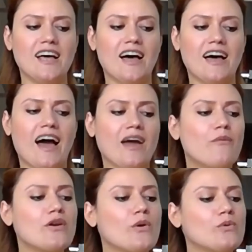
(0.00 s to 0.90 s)
I
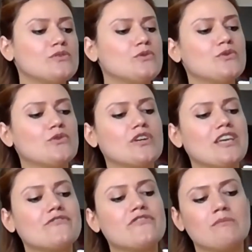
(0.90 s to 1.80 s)
want to go into your
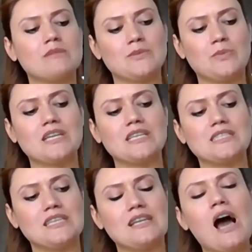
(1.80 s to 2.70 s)
infirm
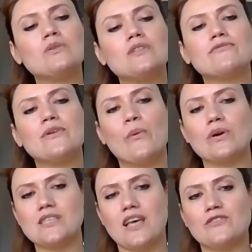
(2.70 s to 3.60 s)
experience and how different
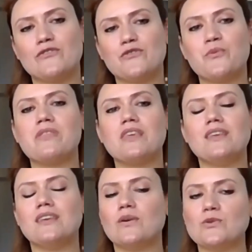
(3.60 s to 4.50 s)
was that from
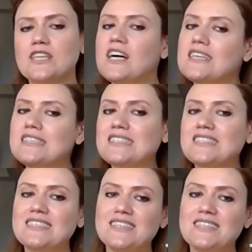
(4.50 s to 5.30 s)
the OCIs?